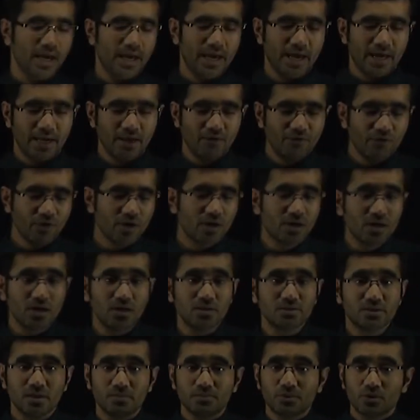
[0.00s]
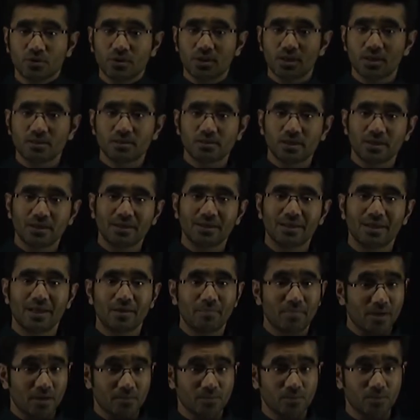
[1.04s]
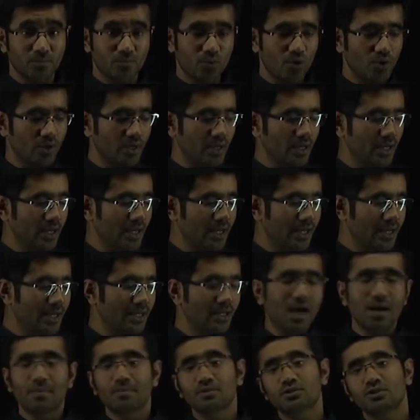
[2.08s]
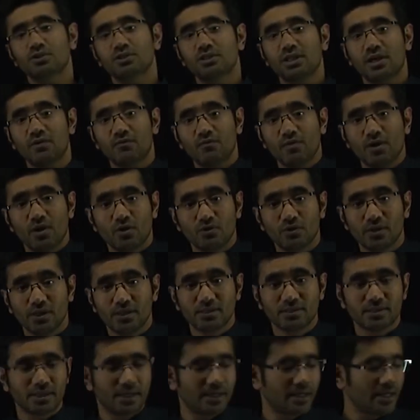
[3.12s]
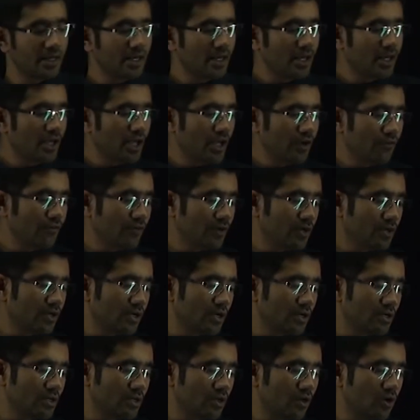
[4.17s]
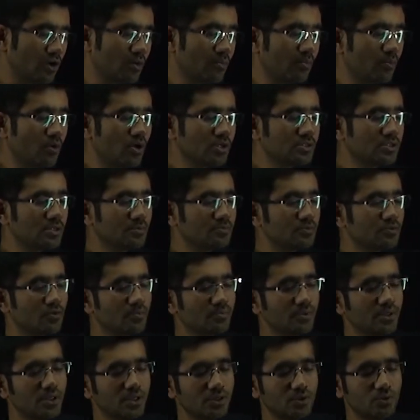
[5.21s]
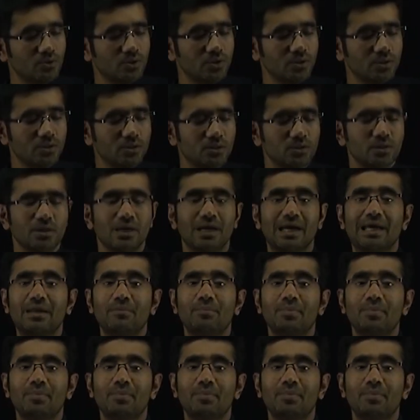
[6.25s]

And if a girl jumps on the other side, it becomes a boy. It happens the same way on the other side. If a girl or a boy jumps from here to here, it